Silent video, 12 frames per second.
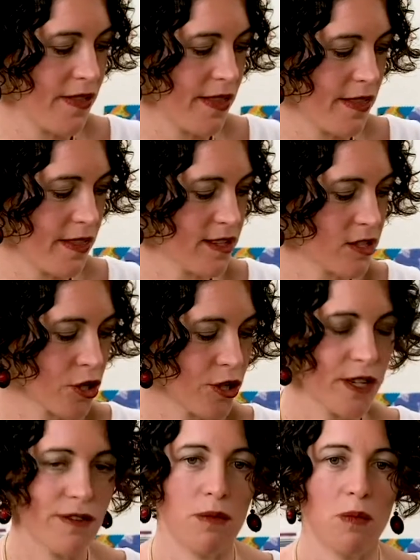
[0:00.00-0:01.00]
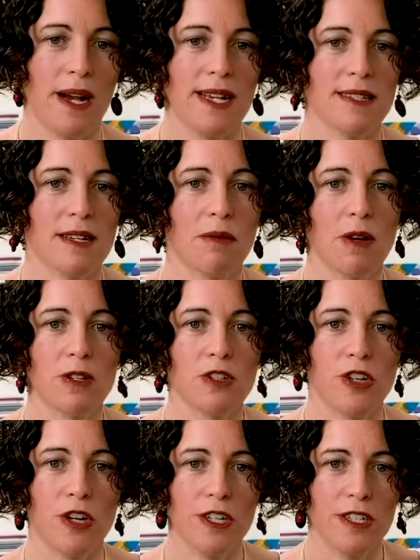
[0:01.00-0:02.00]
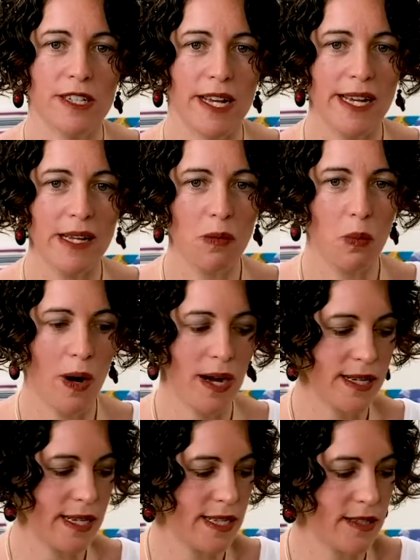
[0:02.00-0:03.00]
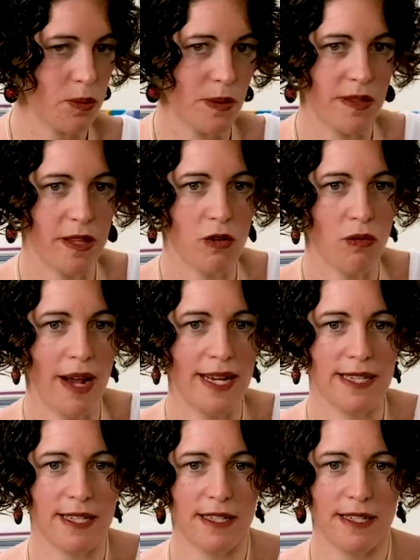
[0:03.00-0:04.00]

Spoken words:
There's two different ways that I'm going to show you today. One is with the grated